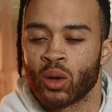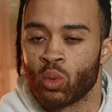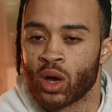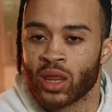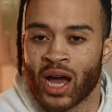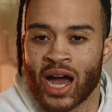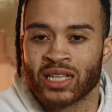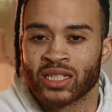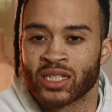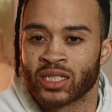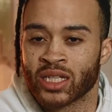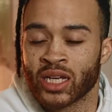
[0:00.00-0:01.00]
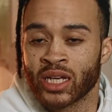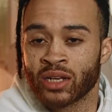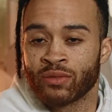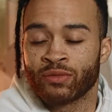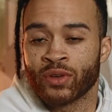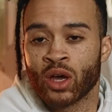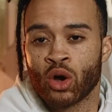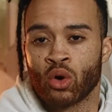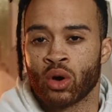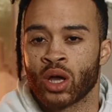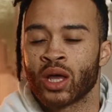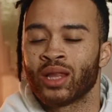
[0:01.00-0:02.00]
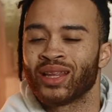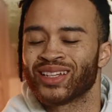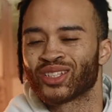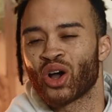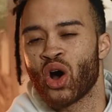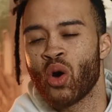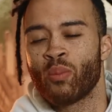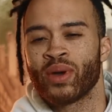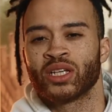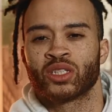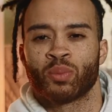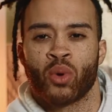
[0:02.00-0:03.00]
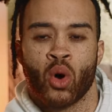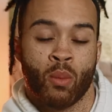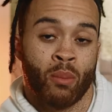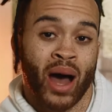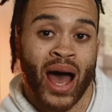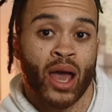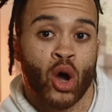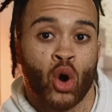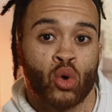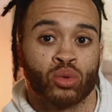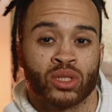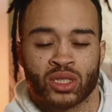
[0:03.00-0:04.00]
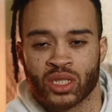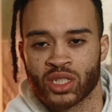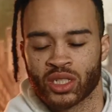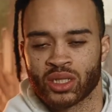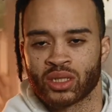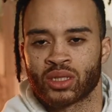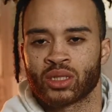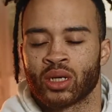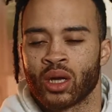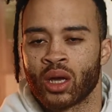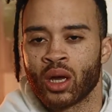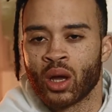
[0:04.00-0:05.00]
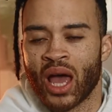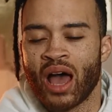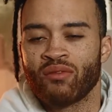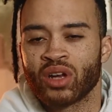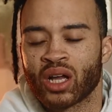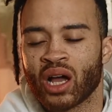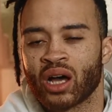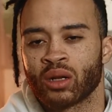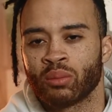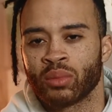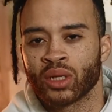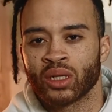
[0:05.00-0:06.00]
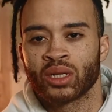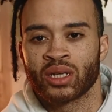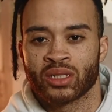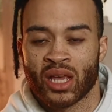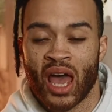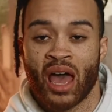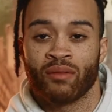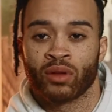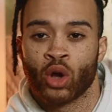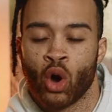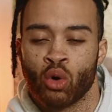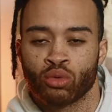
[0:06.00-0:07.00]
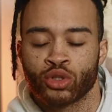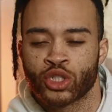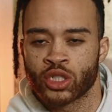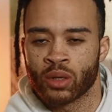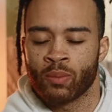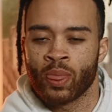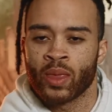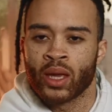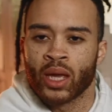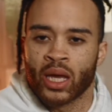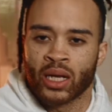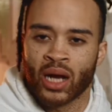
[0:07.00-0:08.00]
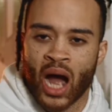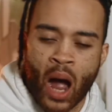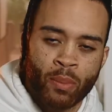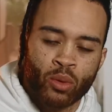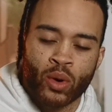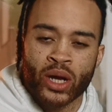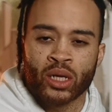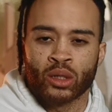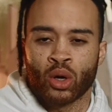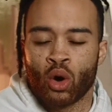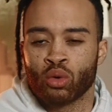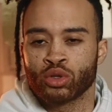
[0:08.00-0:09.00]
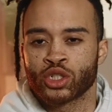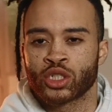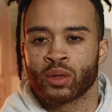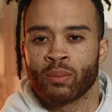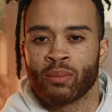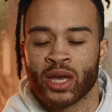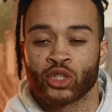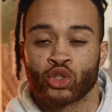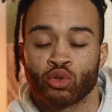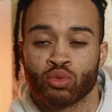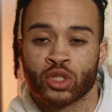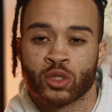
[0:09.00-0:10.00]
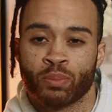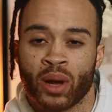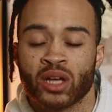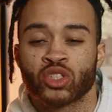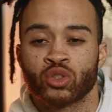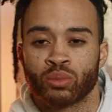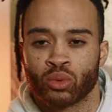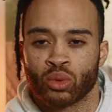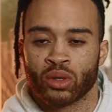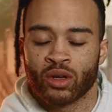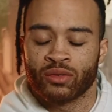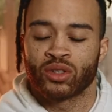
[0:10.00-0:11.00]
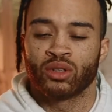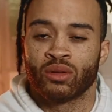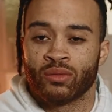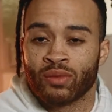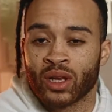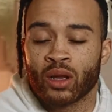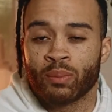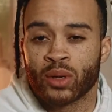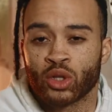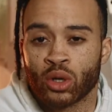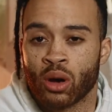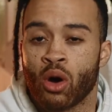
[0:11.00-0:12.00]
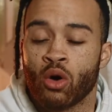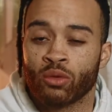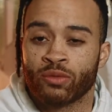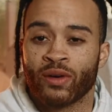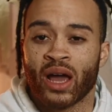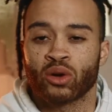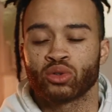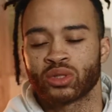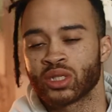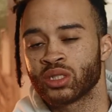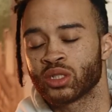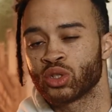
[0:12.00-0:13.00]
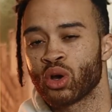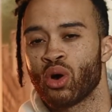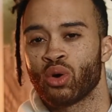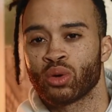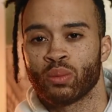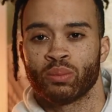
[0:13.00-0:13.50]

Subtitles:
And whether I succeed and fail, that's all based upon my own decisions. Having accountability is having ownership. And operating in ownership makes you responsible enough to develop in your own faculties and your own